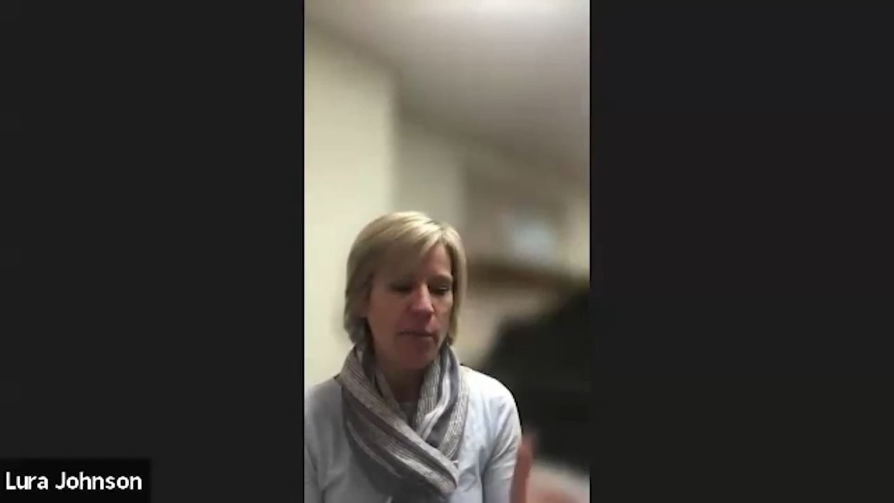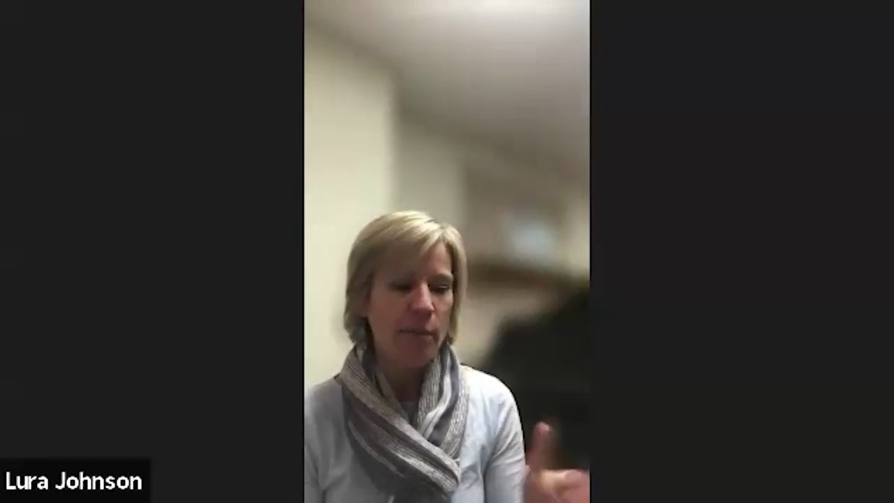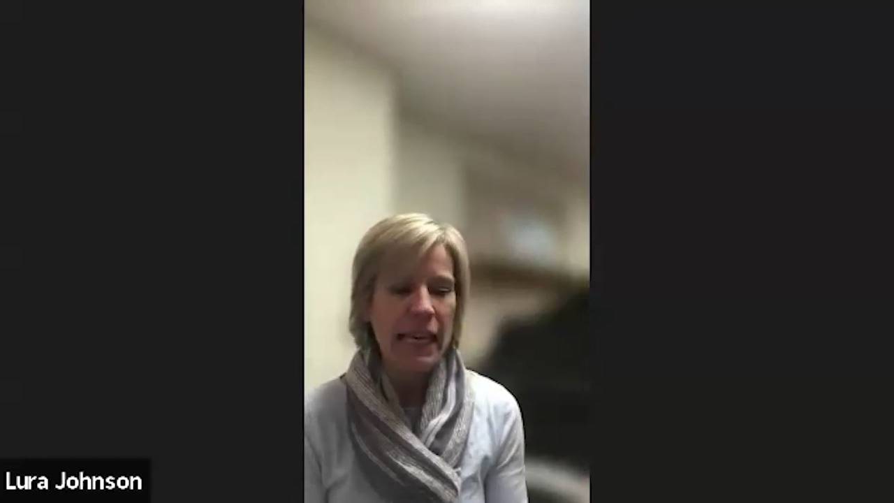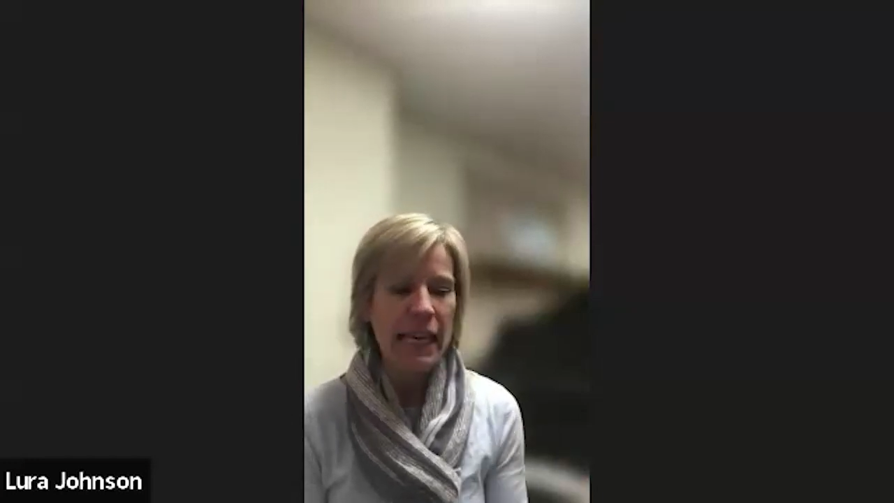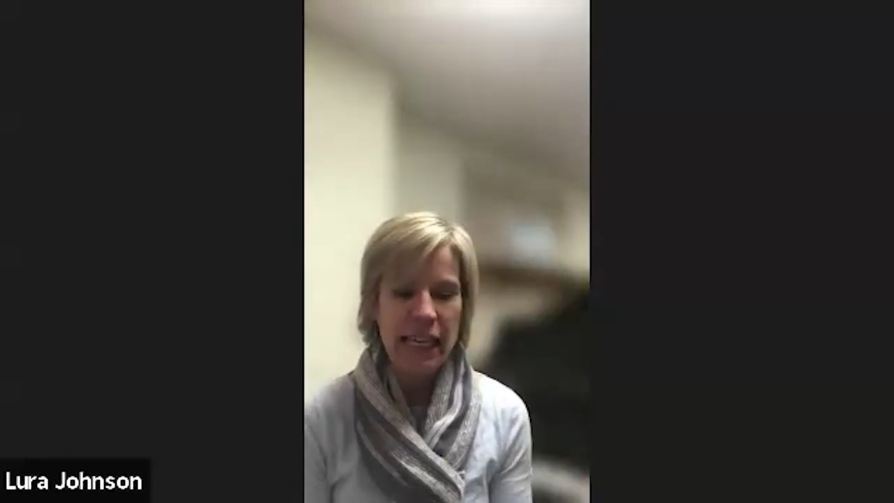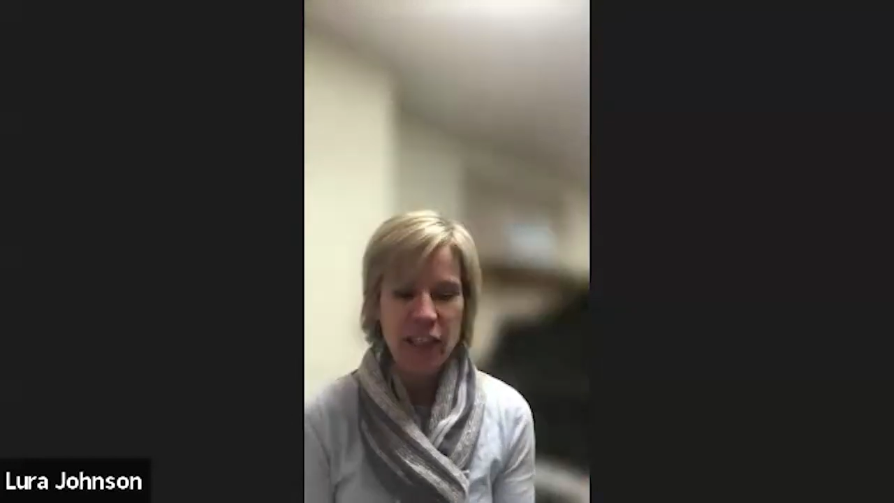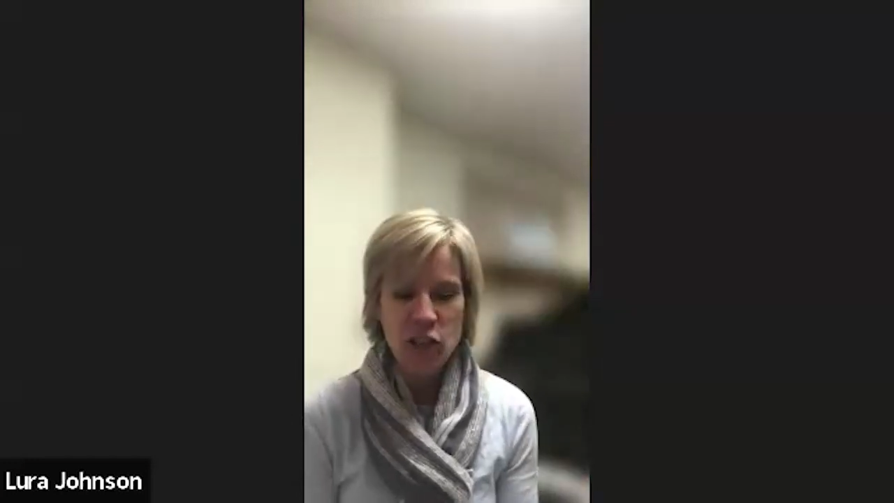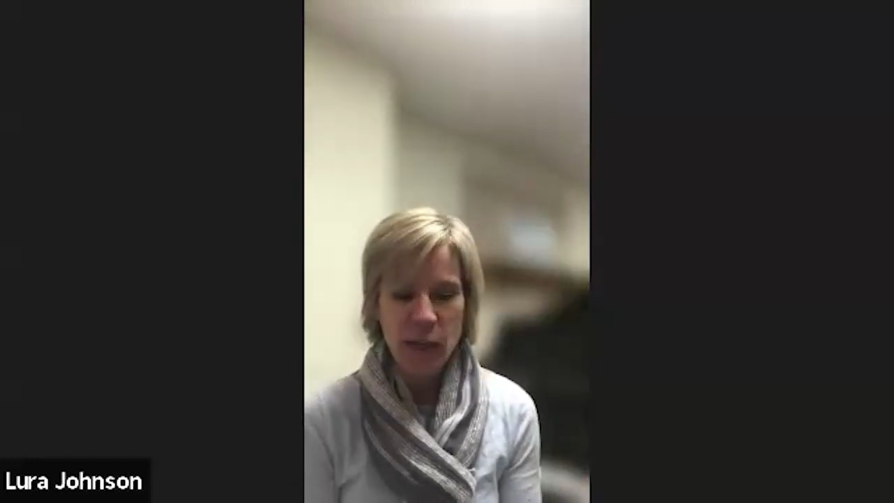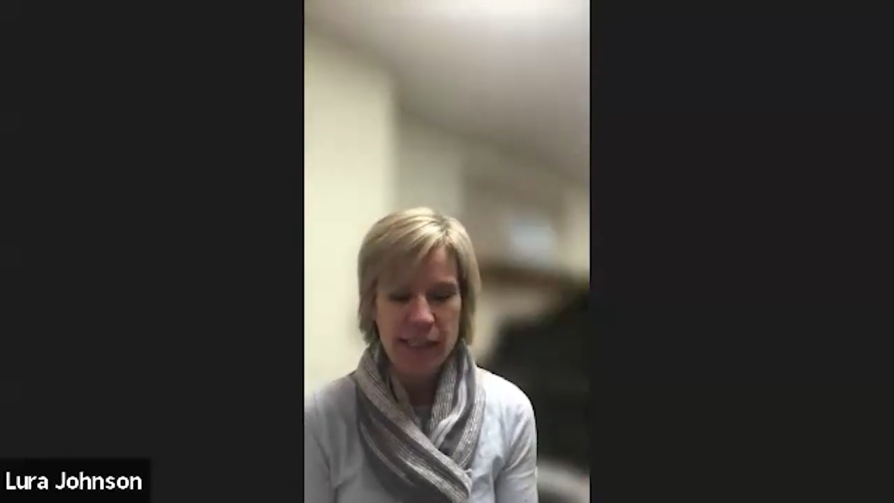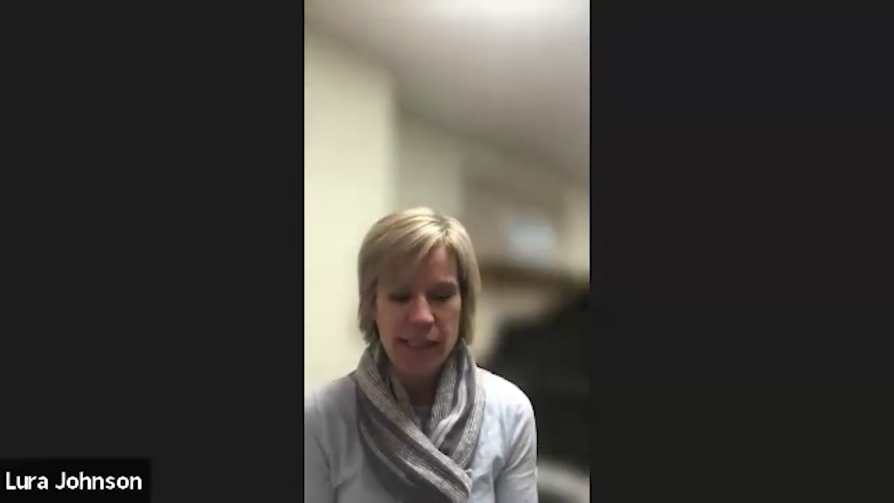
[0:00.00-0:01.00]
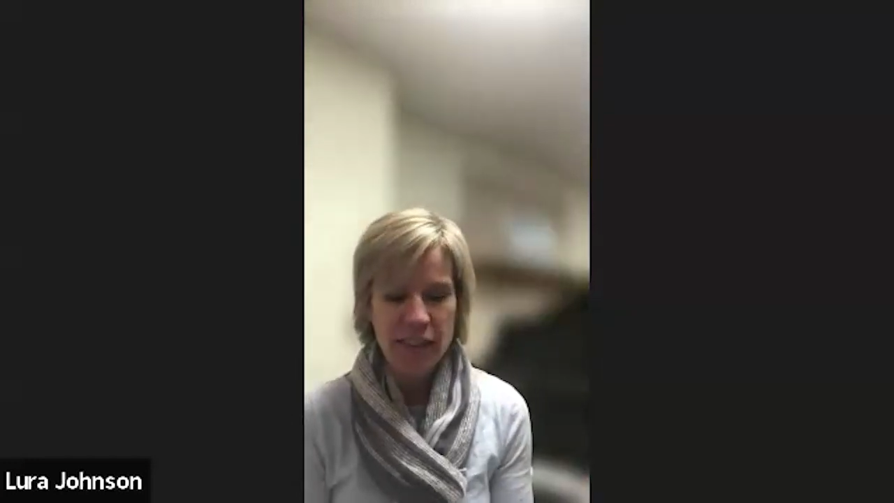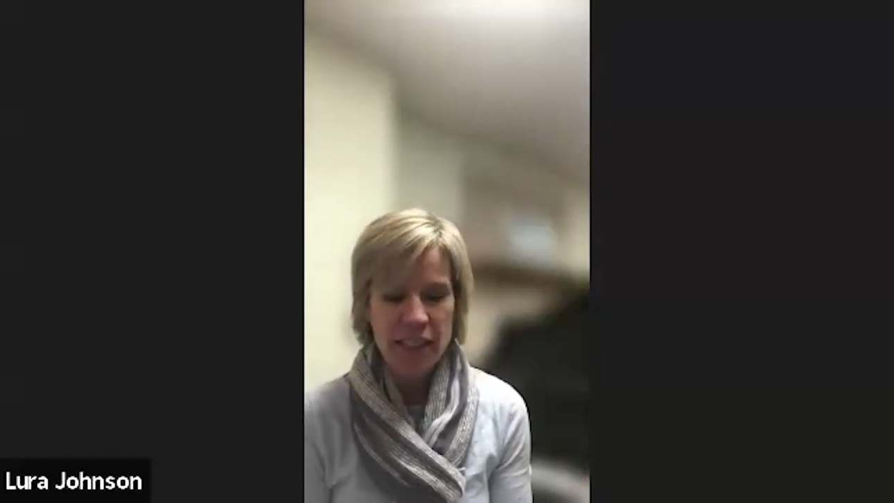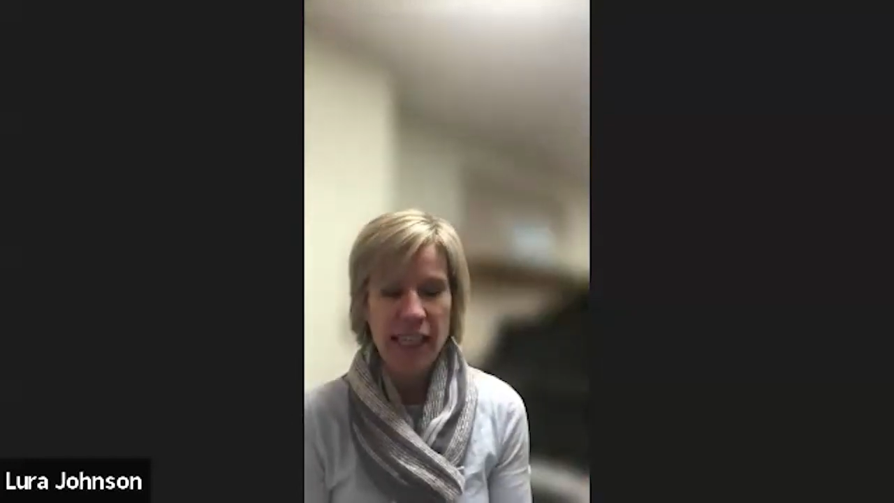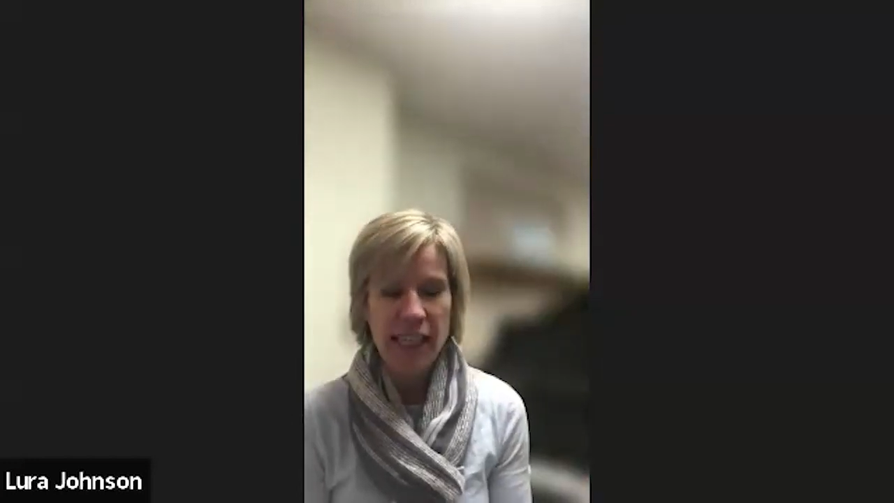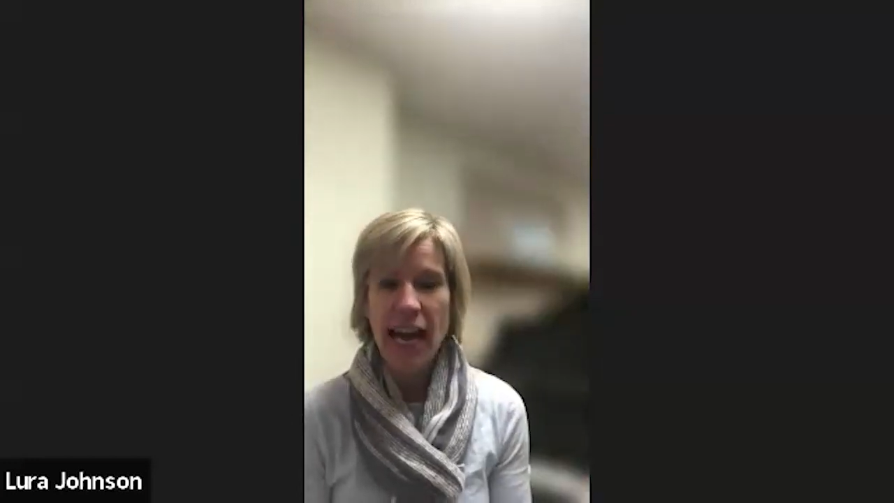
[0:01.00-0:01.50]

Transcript: beginning in 2017,